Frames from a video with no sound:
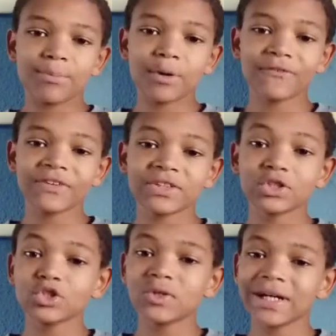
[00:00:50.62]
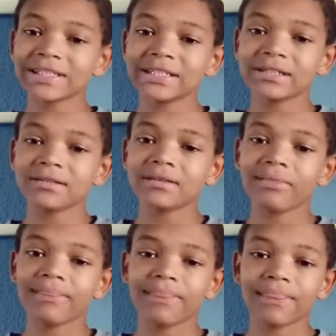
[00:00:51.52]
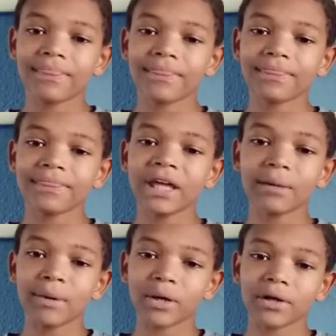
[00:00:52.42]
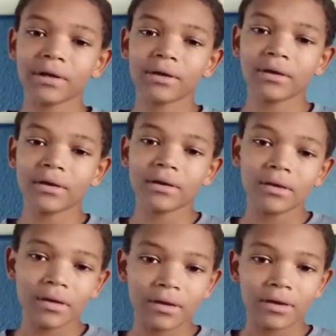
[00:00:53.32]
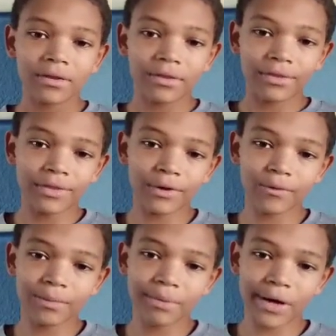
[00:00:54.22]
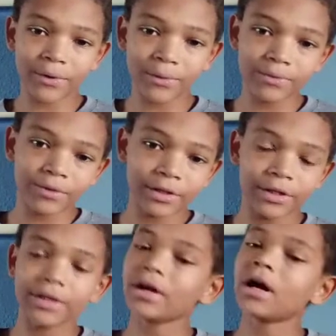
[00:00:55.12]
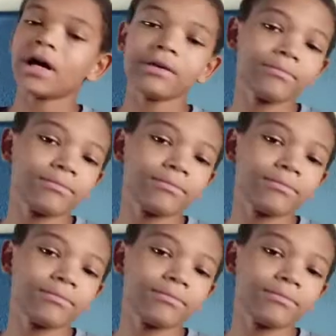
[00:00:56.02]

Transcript: perfect distraction think about it they're in battle and i